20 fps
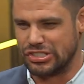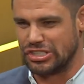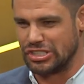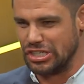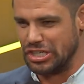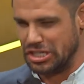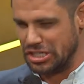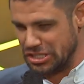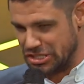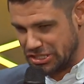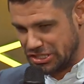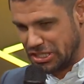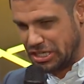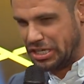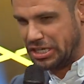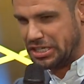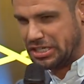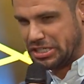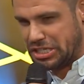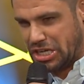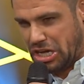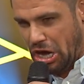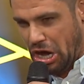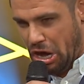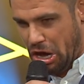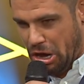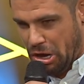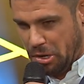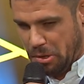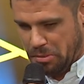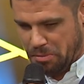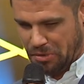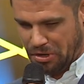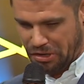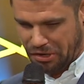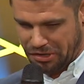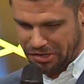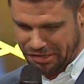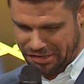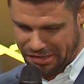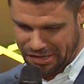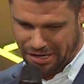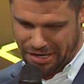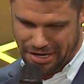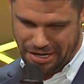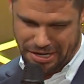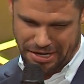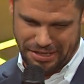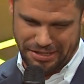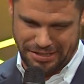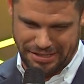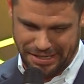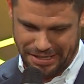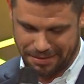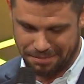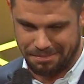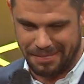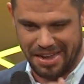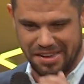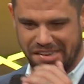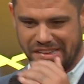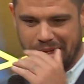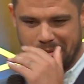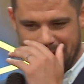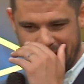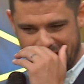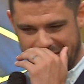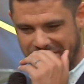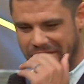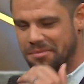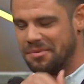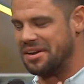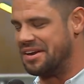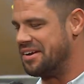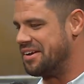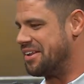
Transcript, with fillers: she did come, Ursula did. Messed up my sermon